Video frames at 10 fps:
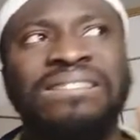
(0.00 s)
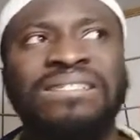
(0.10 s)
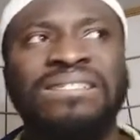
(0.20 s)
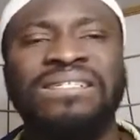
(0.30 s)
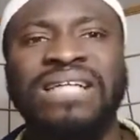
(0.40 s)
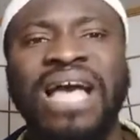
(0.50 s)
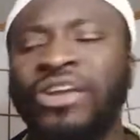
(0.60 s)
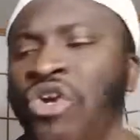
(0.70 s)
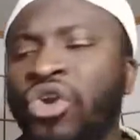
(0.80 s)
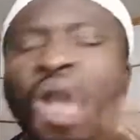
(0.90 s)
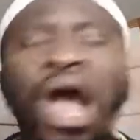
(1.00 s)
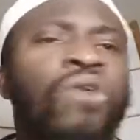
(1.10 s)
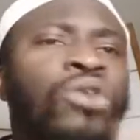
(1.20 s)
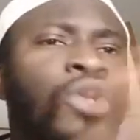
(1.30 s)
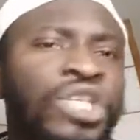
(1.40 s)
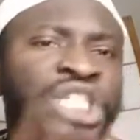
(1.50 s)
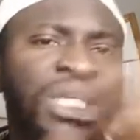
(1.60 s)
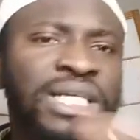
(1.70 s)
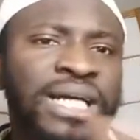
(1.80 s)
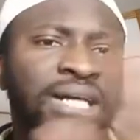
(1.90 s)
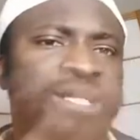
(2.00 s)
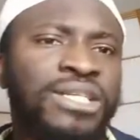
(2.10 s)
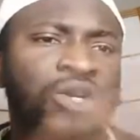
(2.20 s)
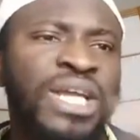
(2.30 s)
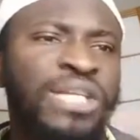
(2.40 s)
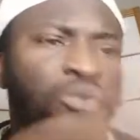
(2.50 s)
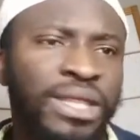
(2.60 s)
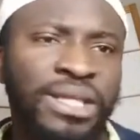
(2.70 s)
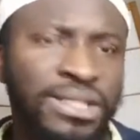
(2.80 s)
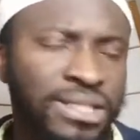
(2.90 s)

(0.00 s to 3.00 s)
I don't know how logic can resonate with this.